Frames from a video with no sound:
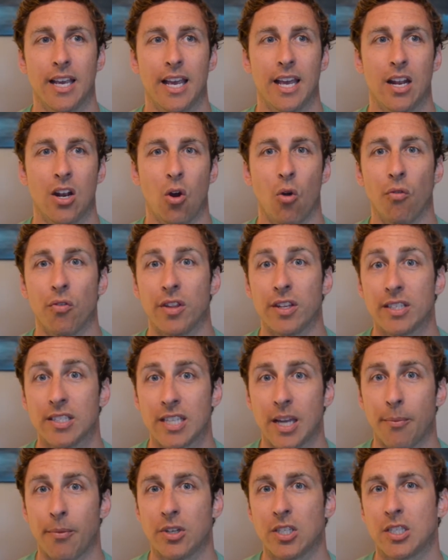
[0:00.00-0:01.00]
and over the
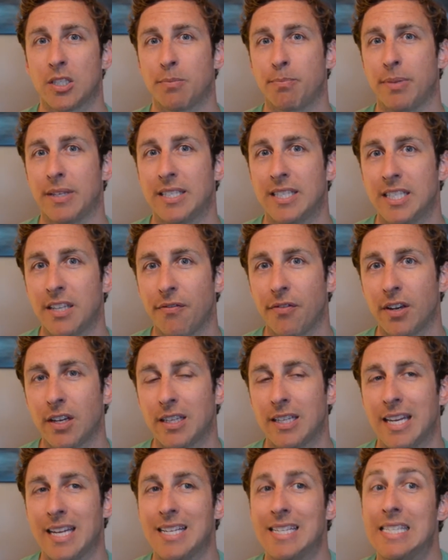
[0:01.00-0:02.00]
summer
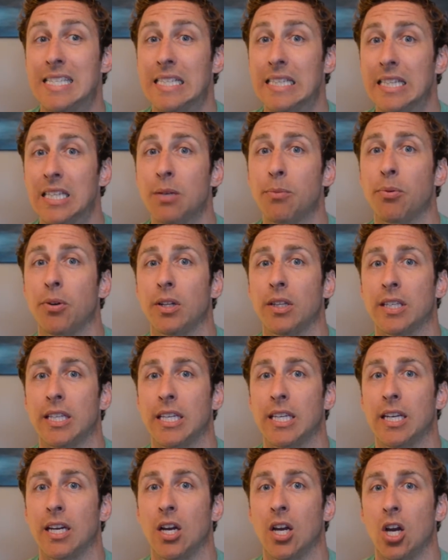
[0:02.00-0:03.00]
specifically and
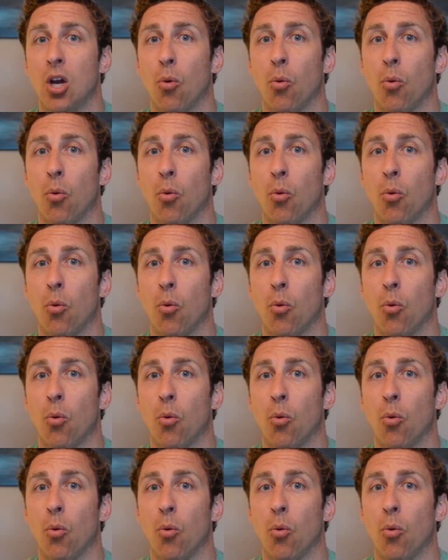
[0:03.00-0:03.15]
deliberately